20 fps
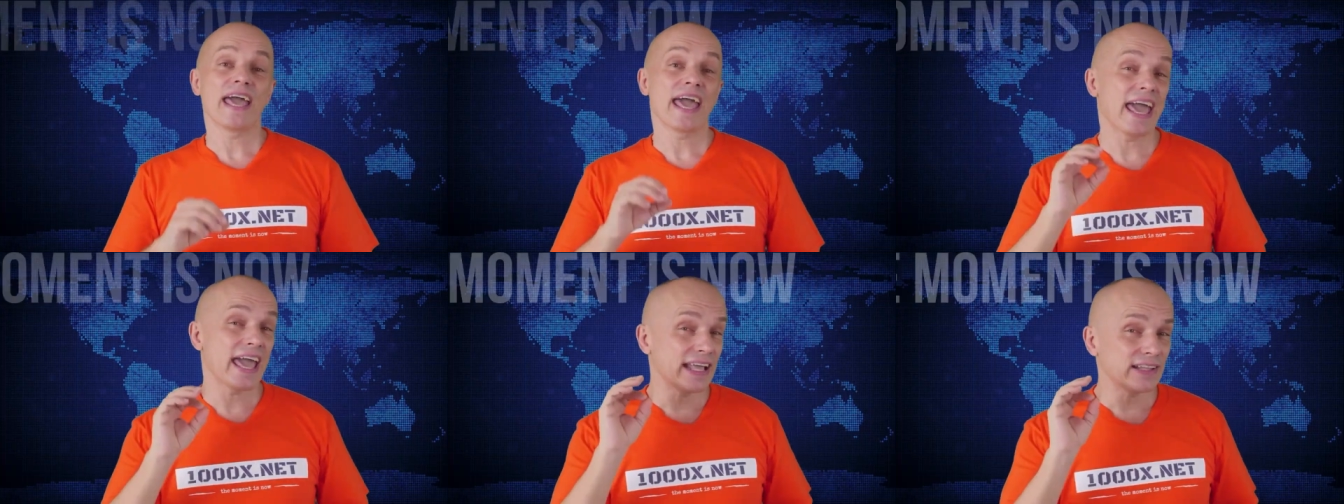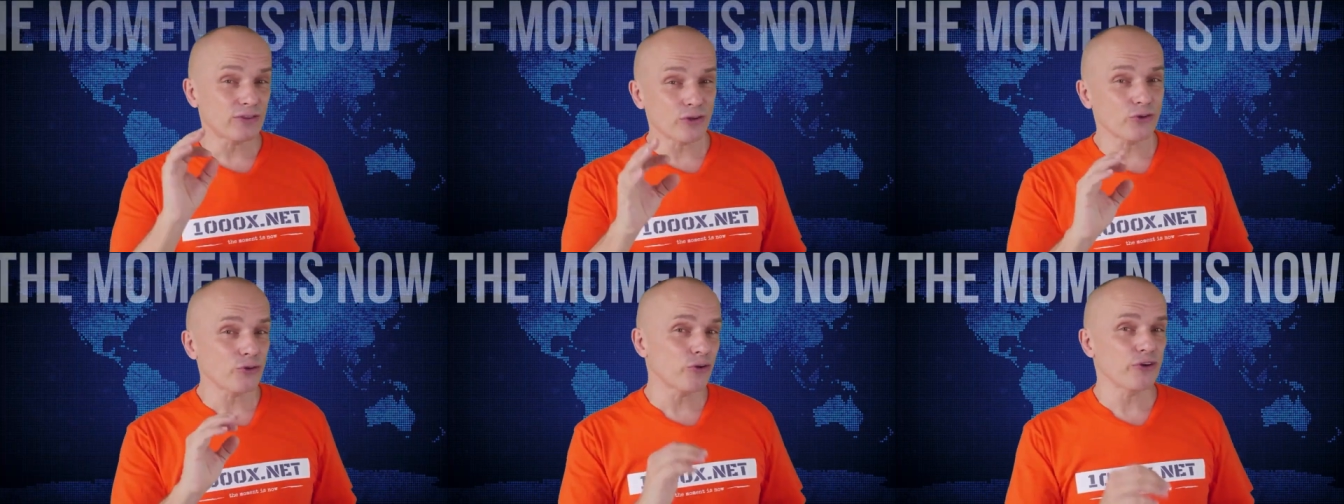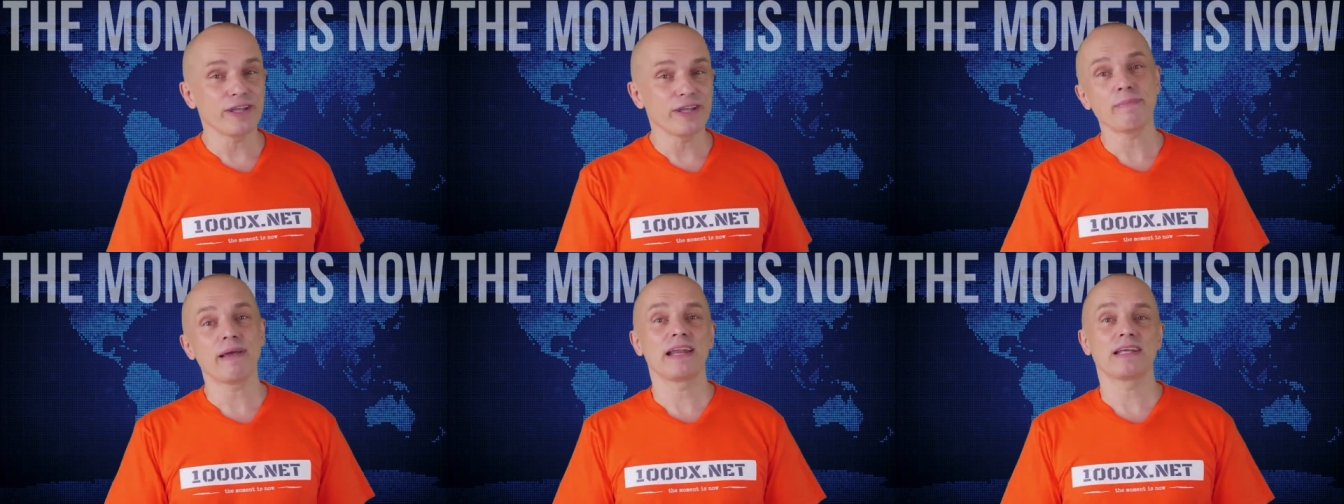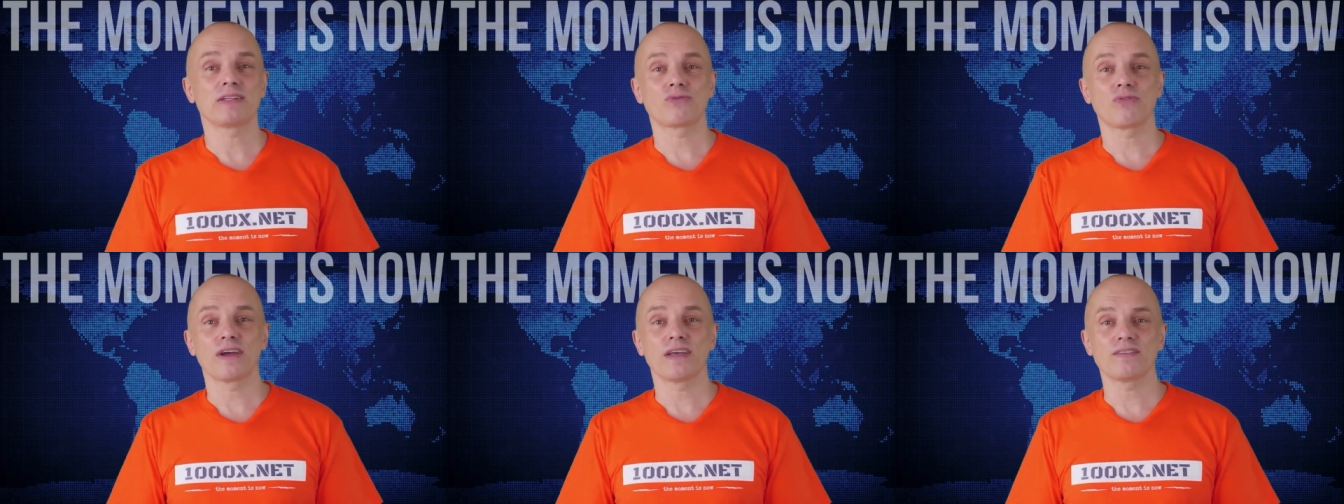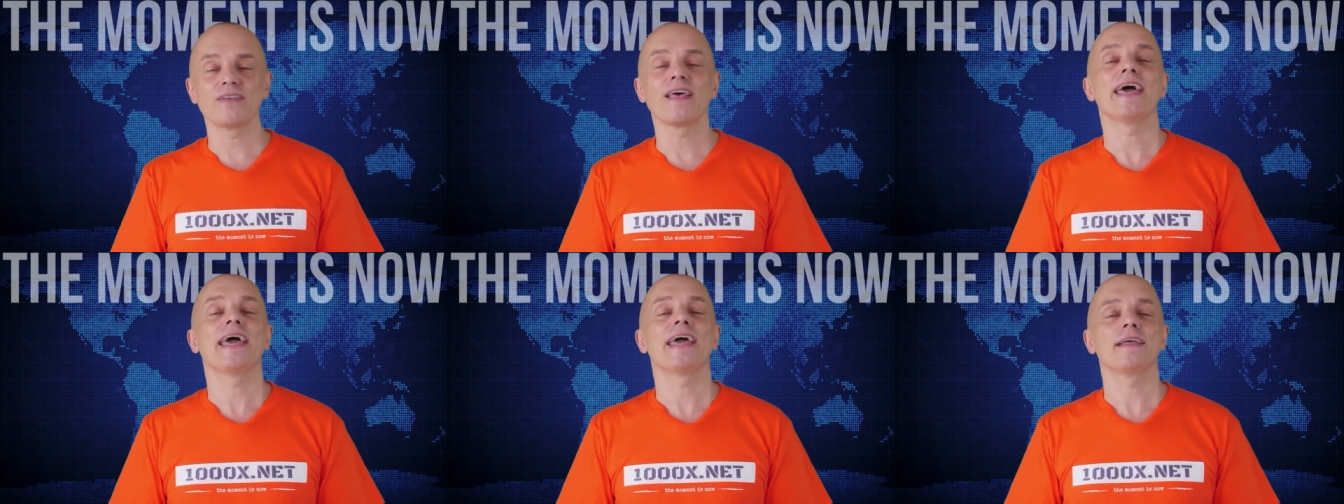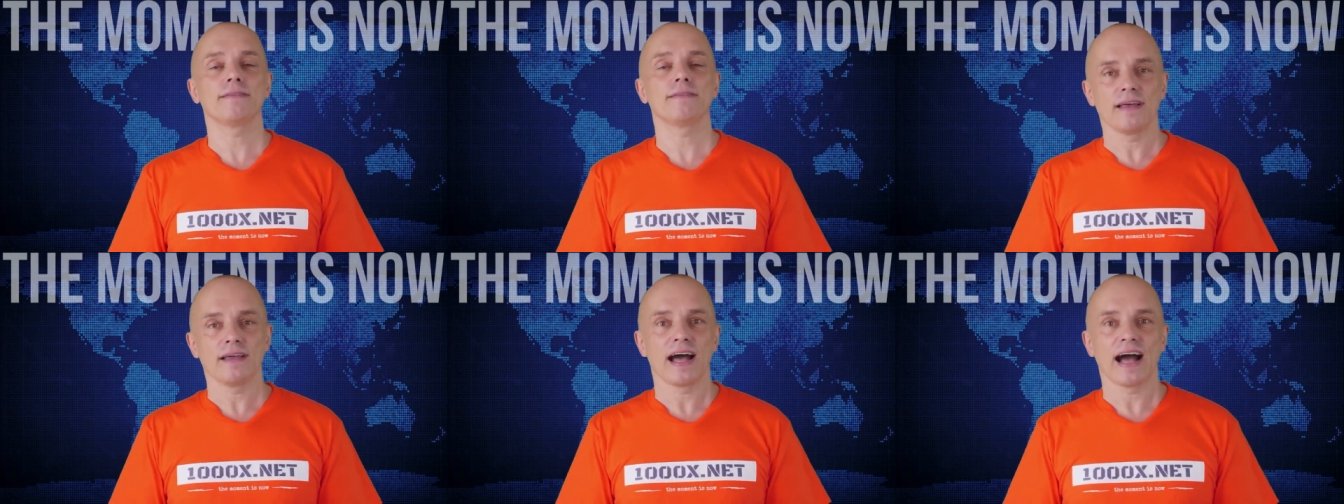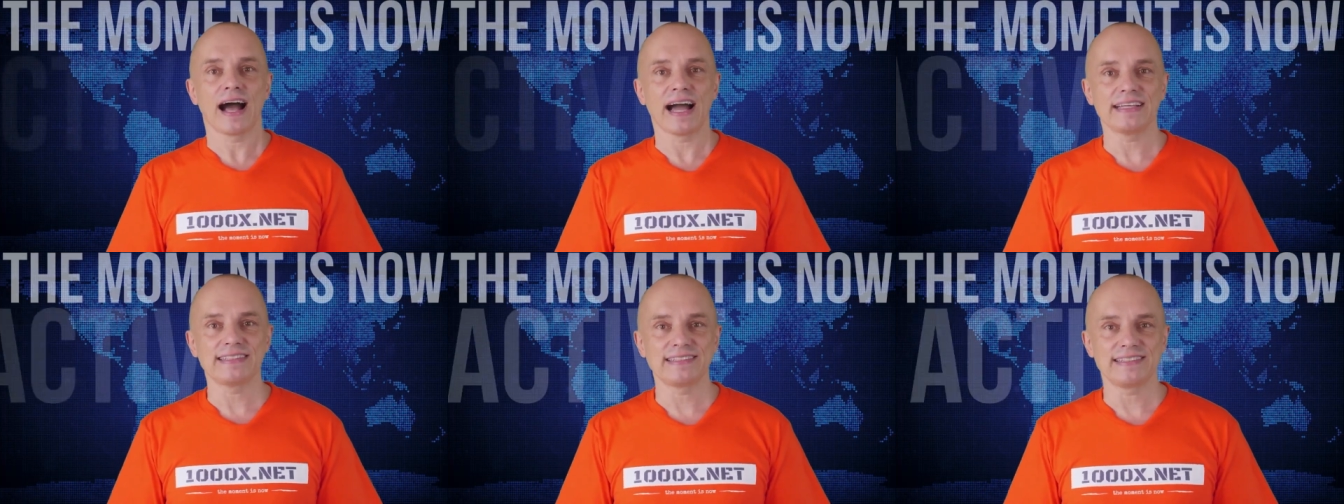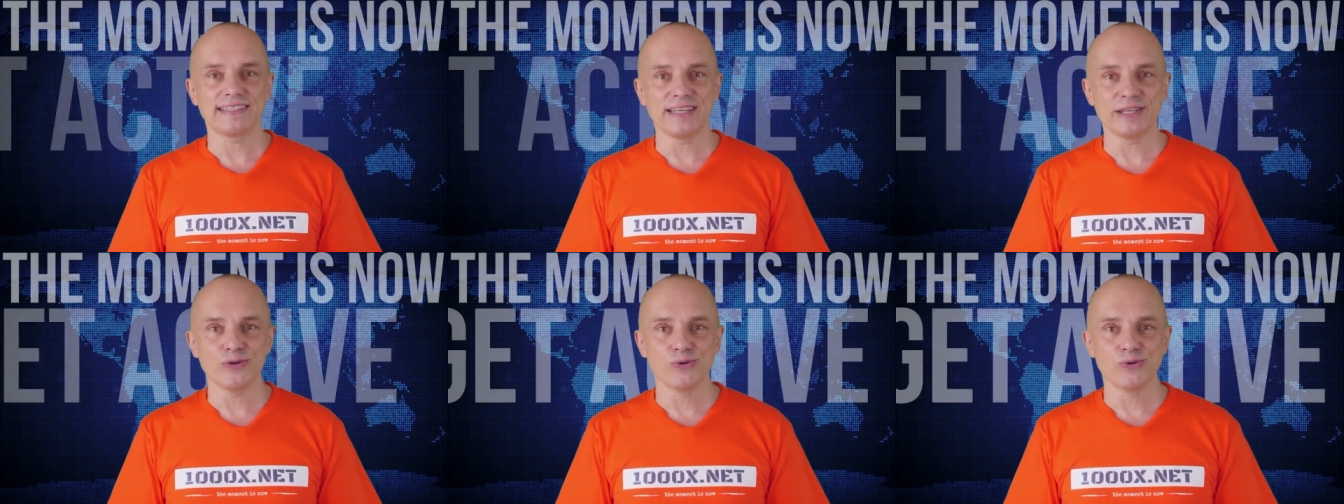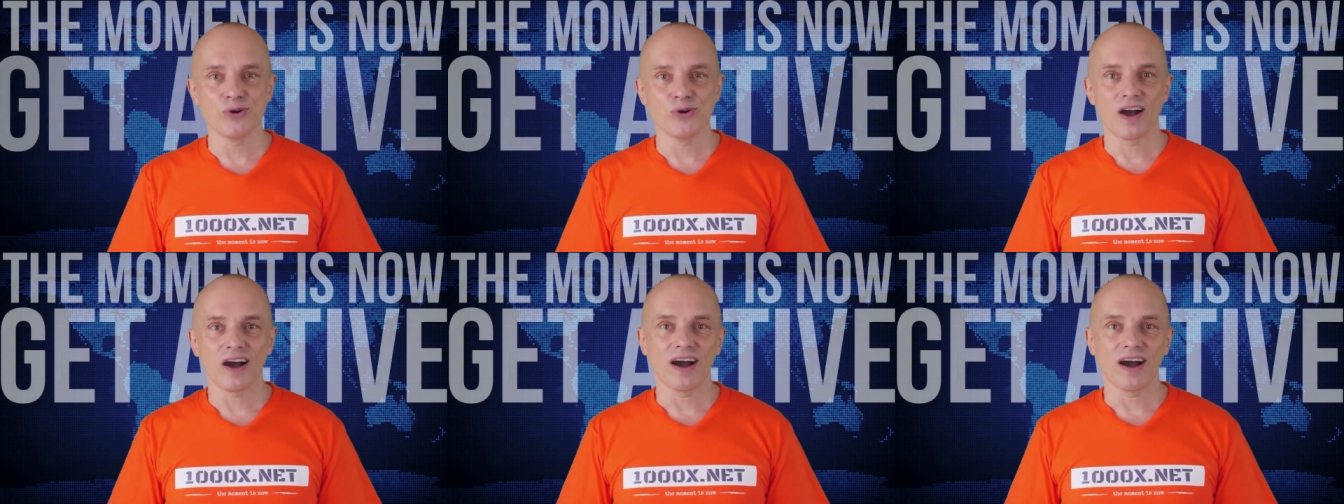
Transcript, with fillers: enter your email address, and I see you